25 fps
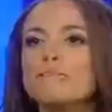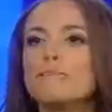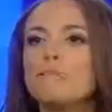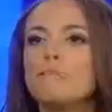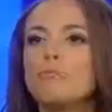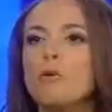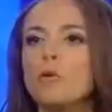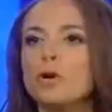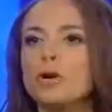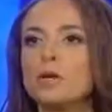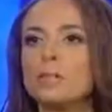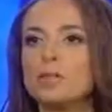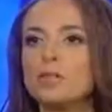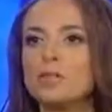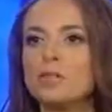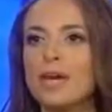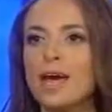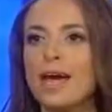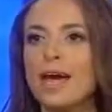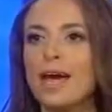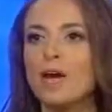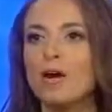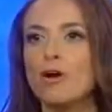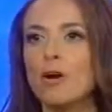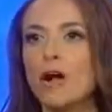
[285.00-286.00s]
Affordable
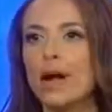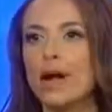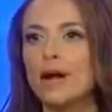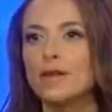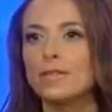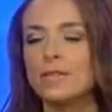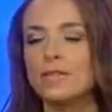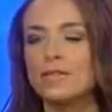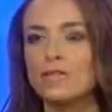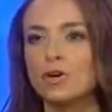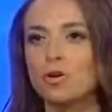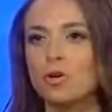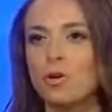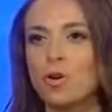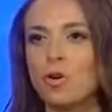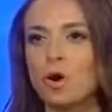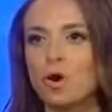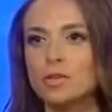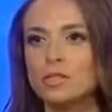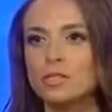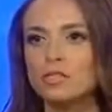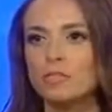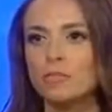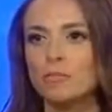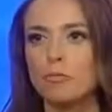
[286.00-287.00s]
Care Act, and the
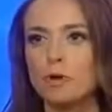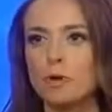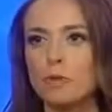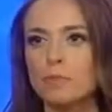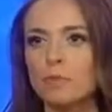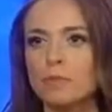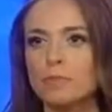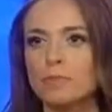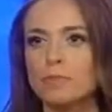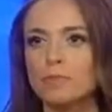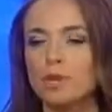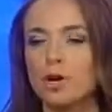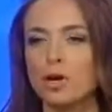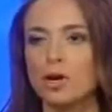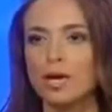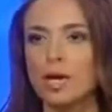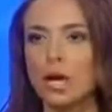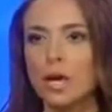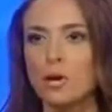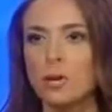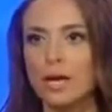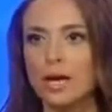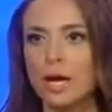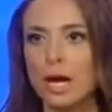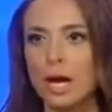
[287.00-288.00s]
costs of premiums are
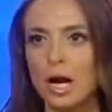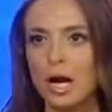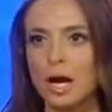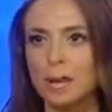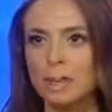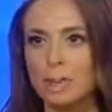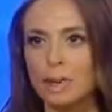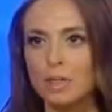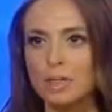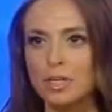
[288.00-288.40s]
going up.